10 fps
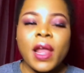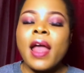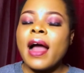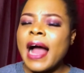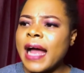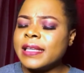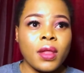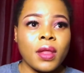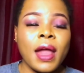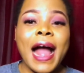And
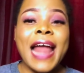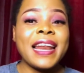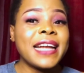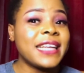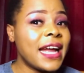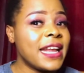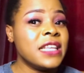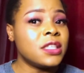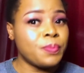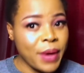I landed in
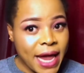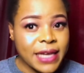Spain.